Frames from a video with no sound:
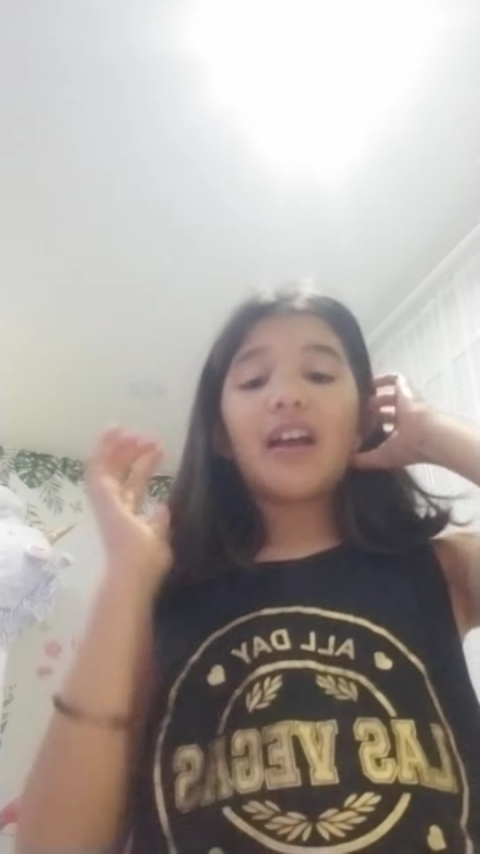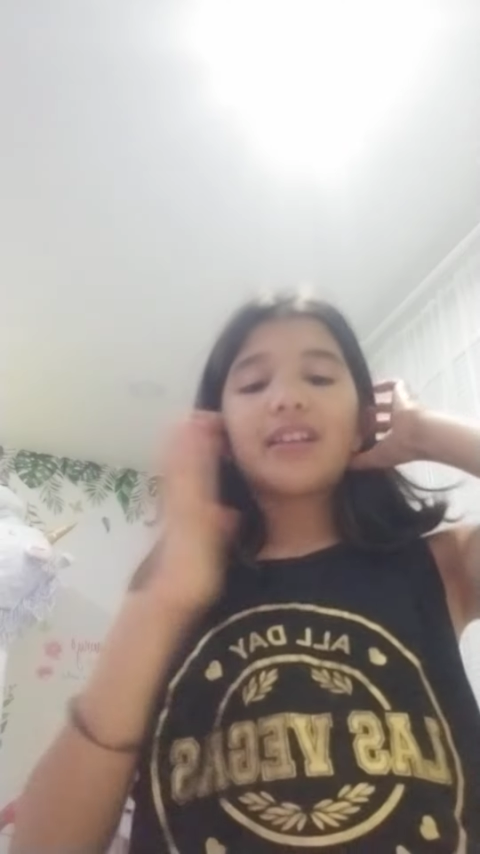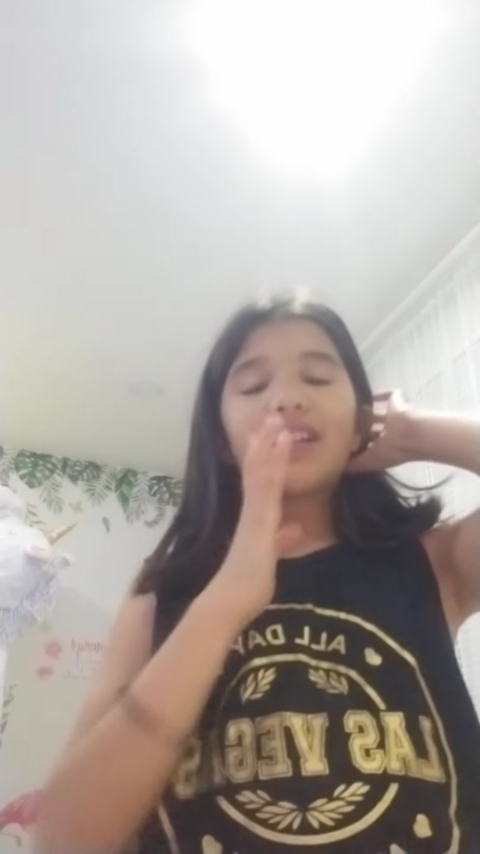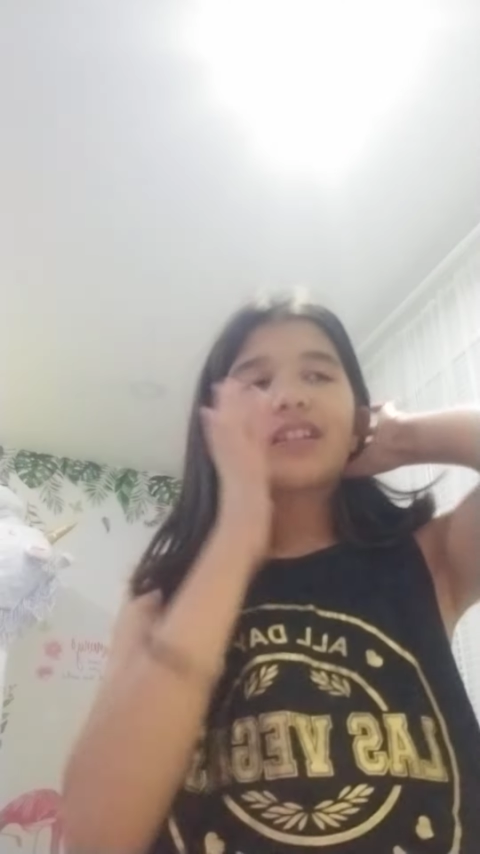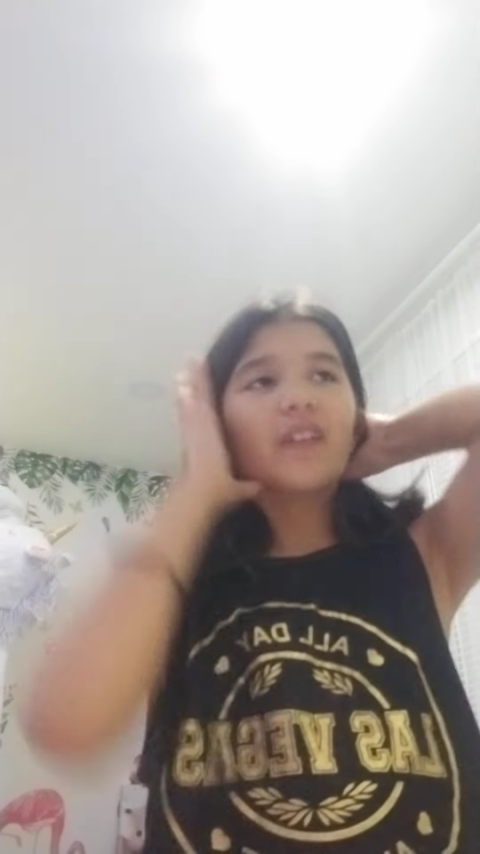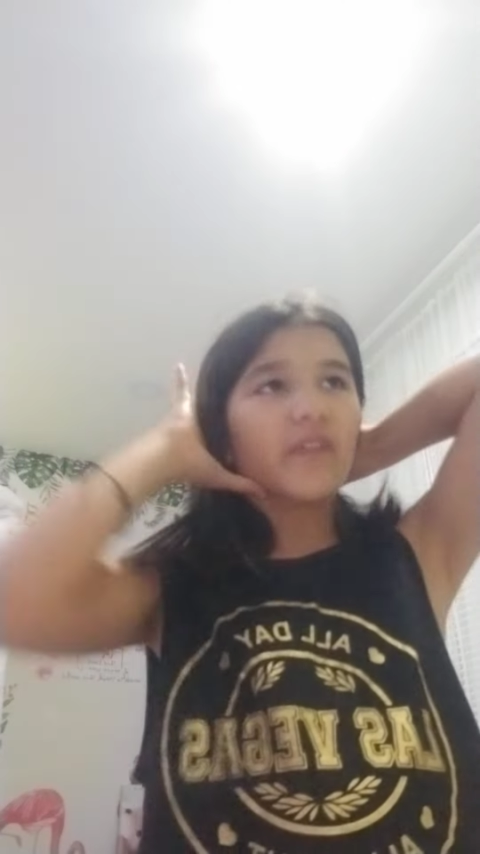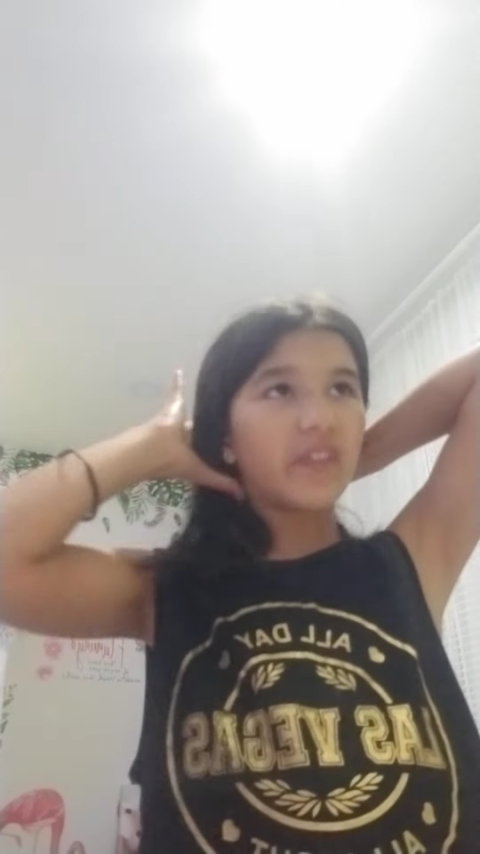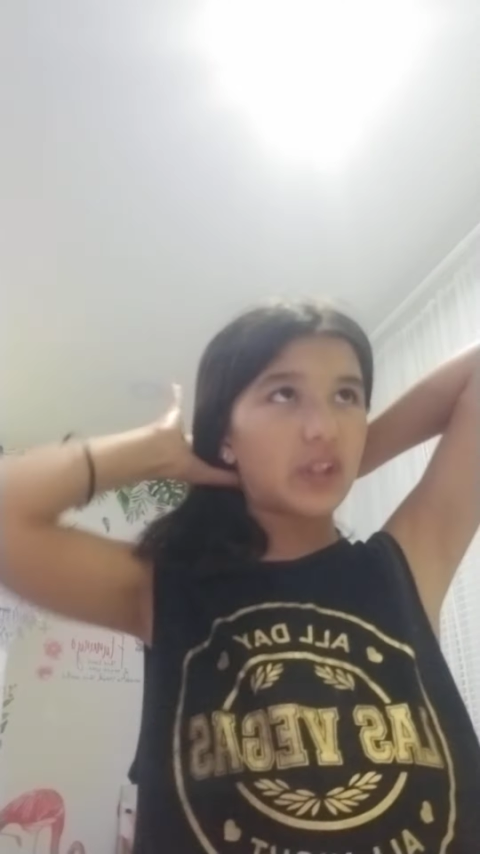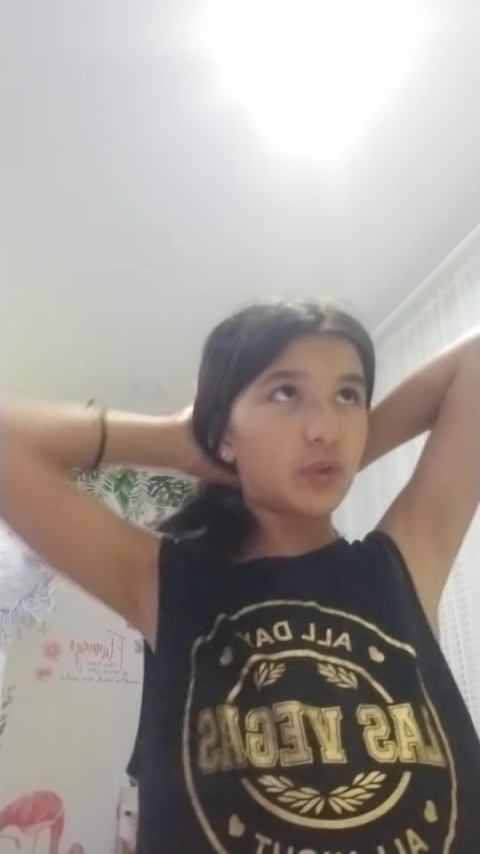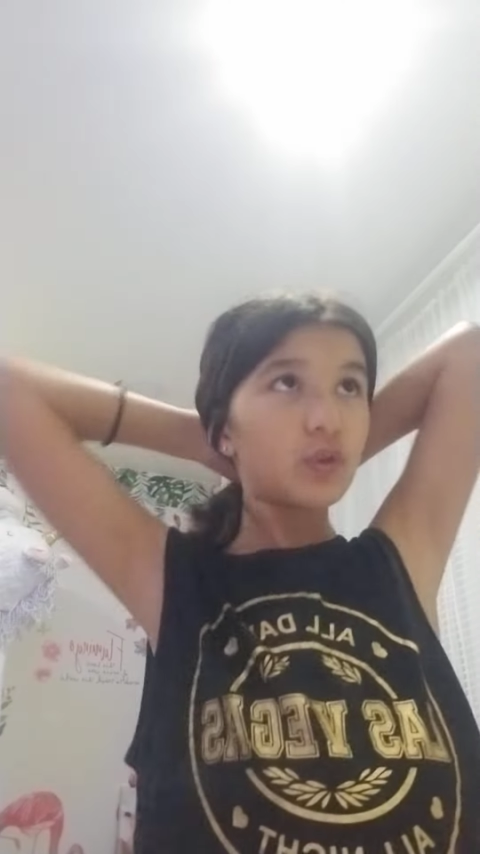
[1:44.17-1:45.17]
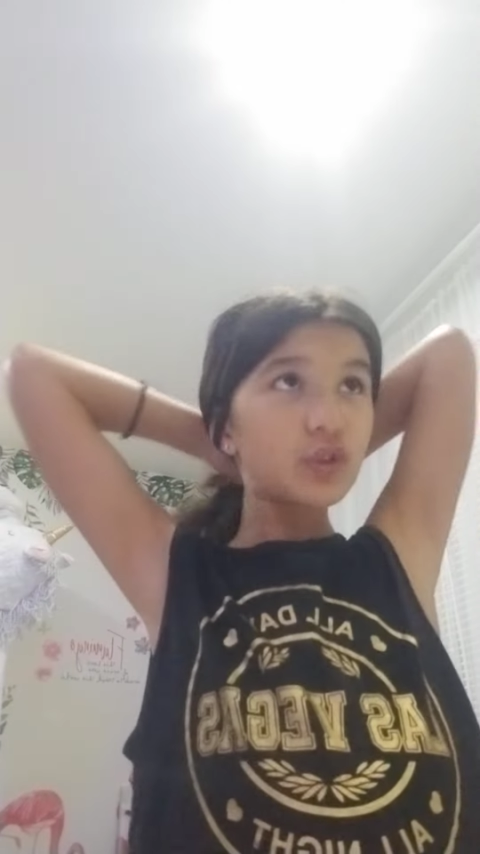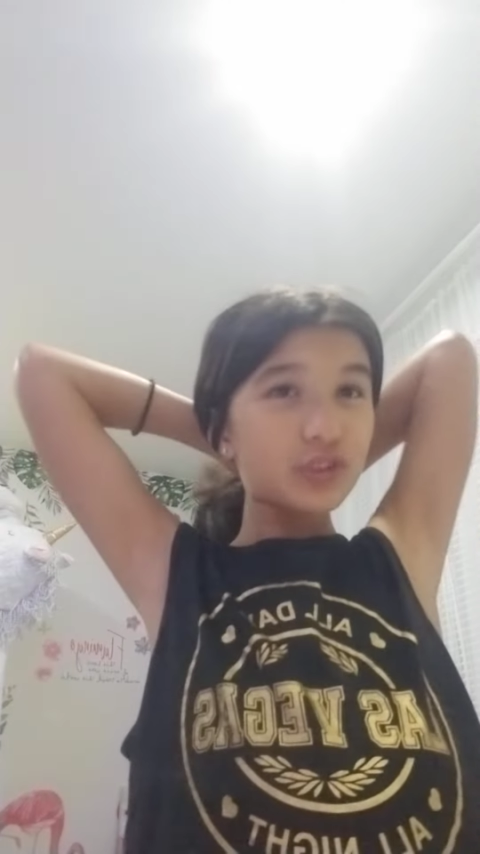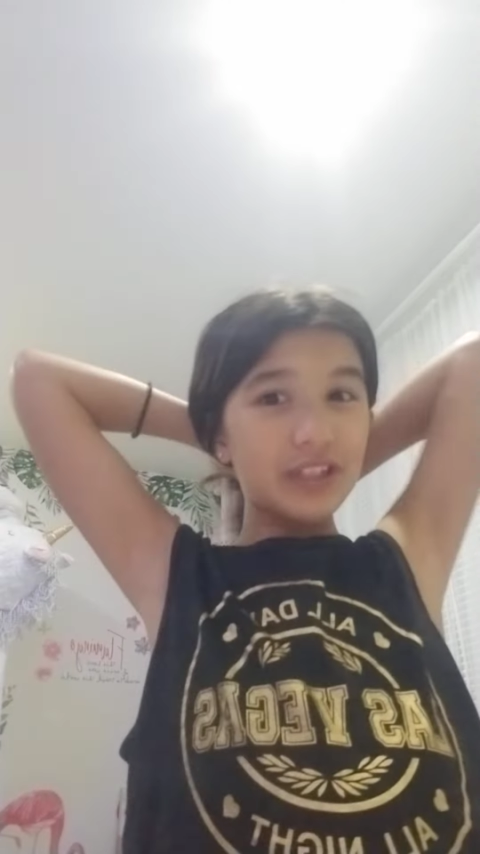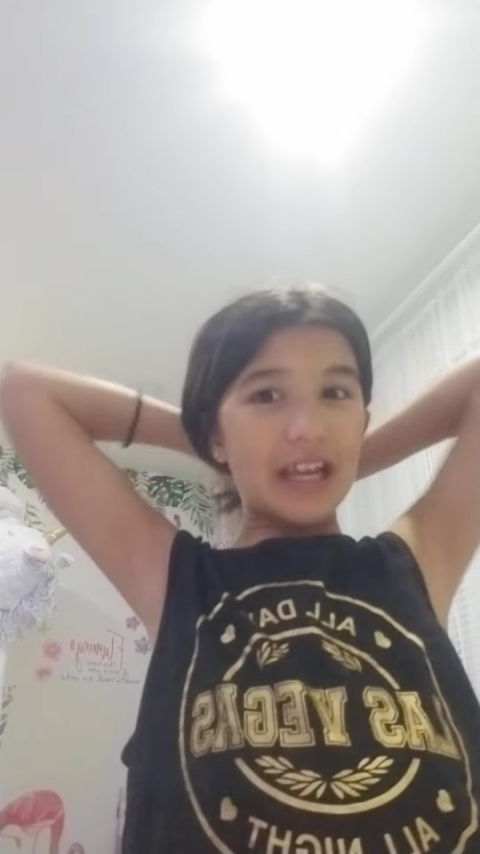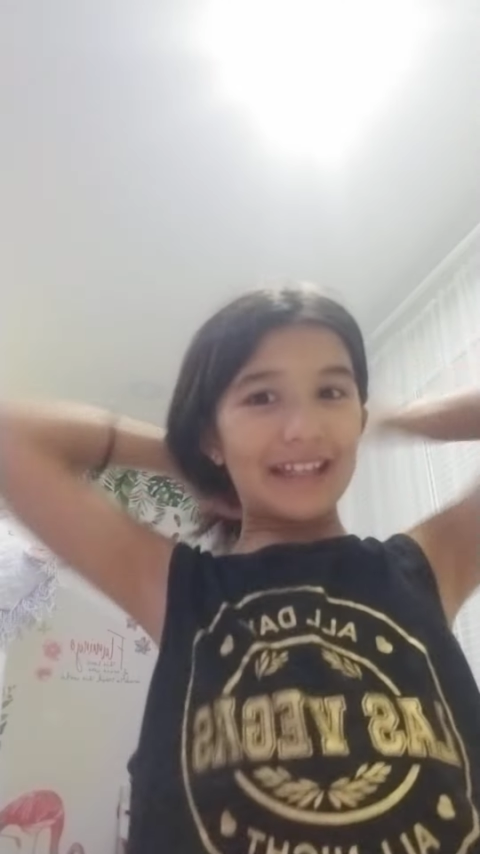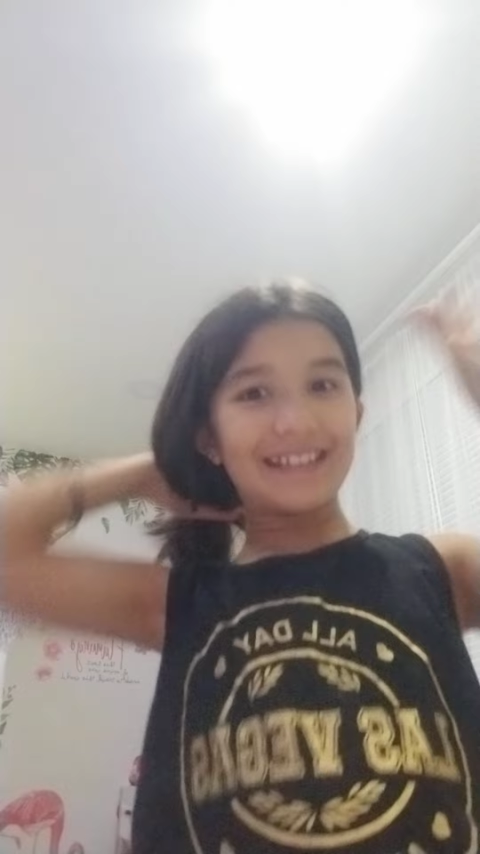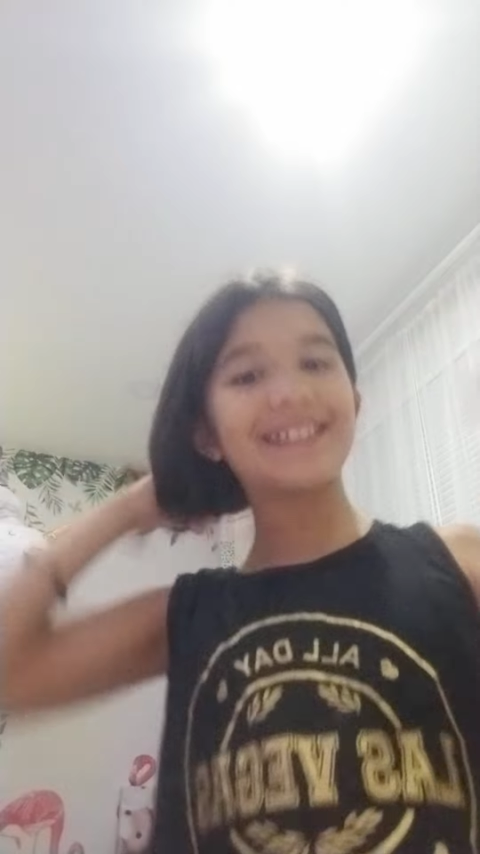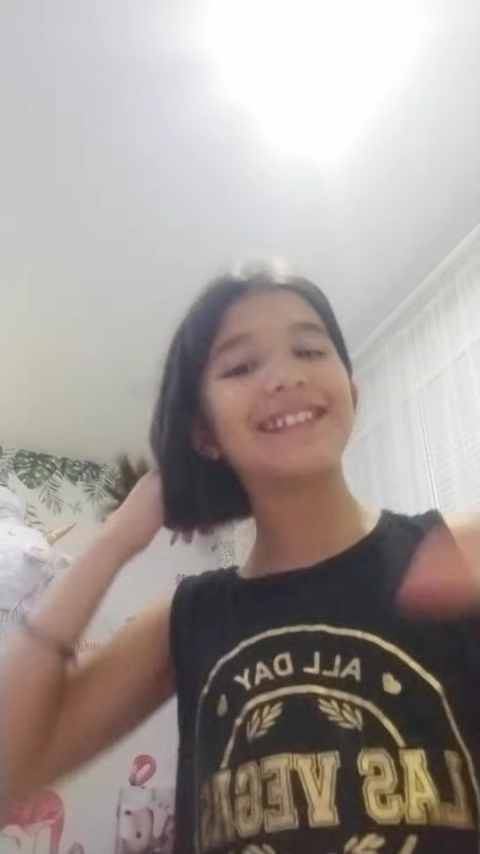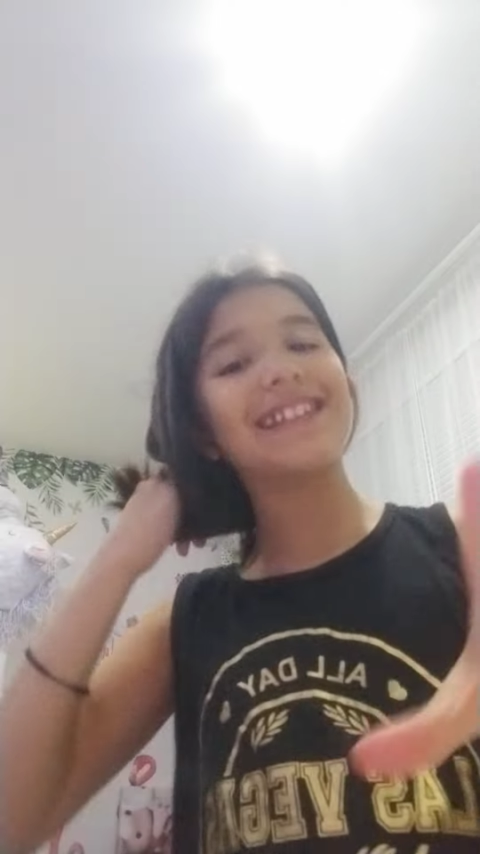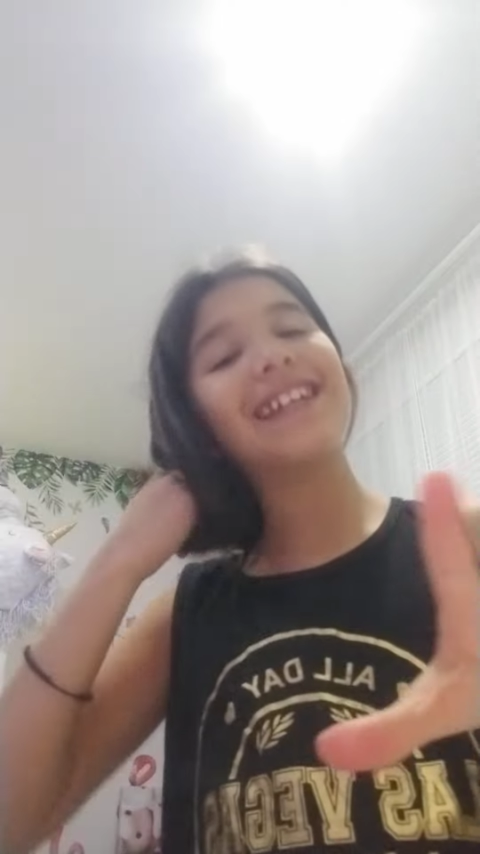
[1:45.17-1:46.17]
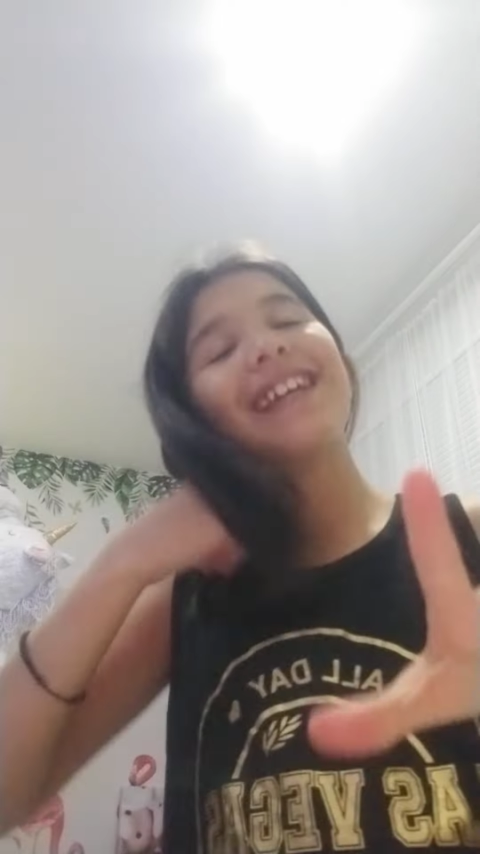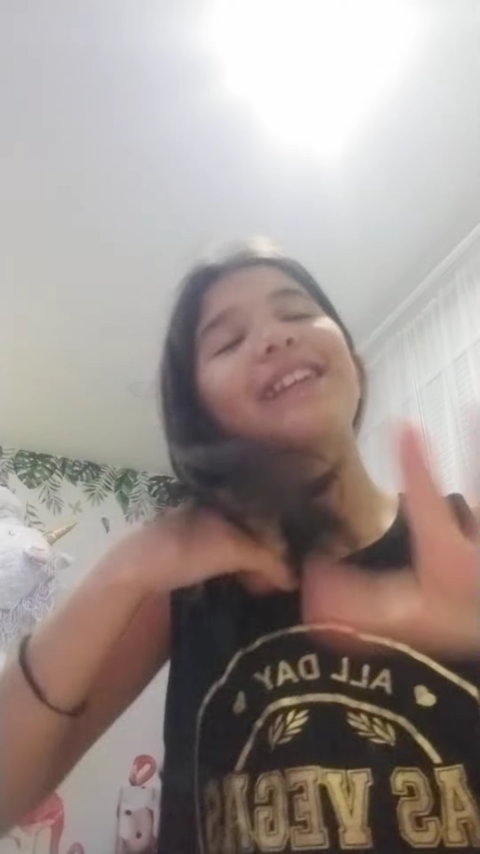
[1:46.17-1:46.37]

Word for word: Like, the Finials, I see it